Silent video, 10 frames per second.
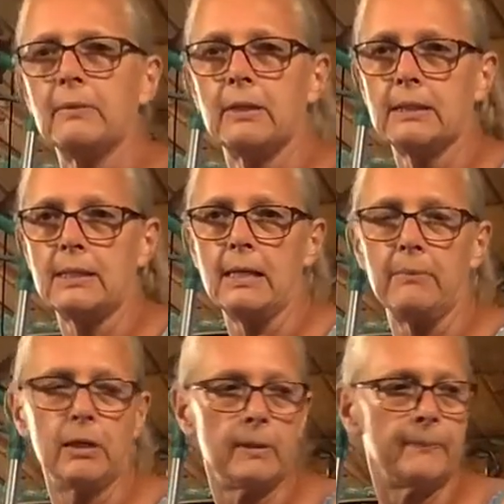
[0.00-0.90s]
of the
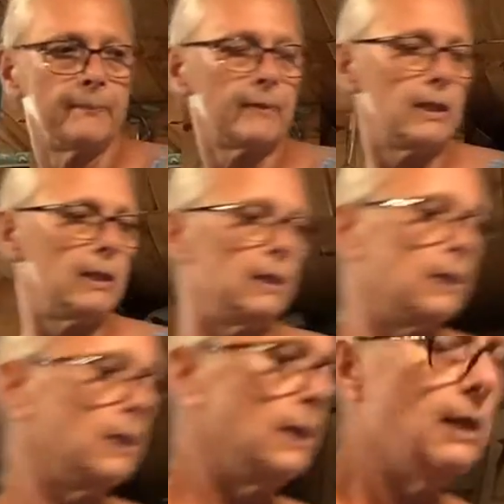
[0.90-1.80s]
steamer.
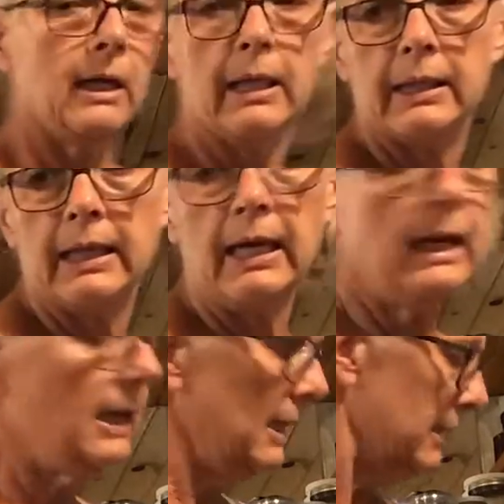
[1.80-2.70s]

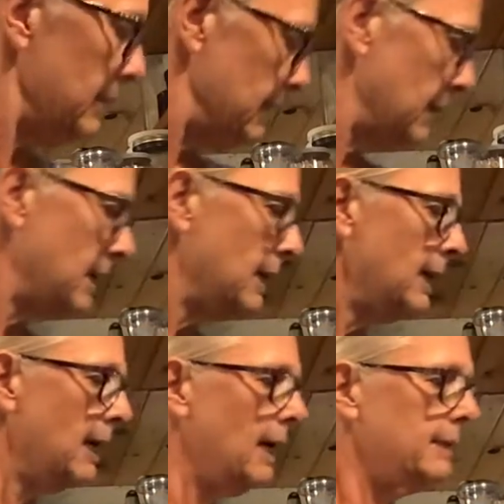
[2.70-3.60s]
Then
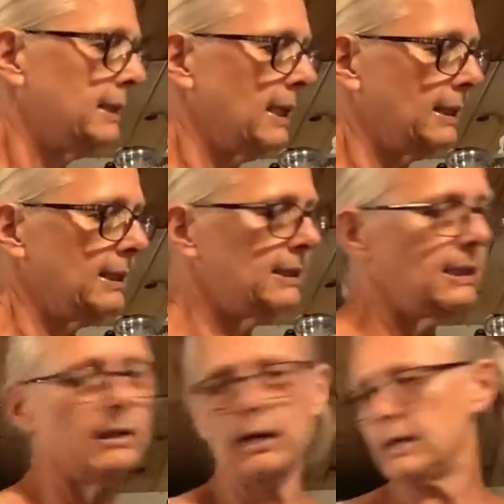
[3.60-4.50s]
I set this here on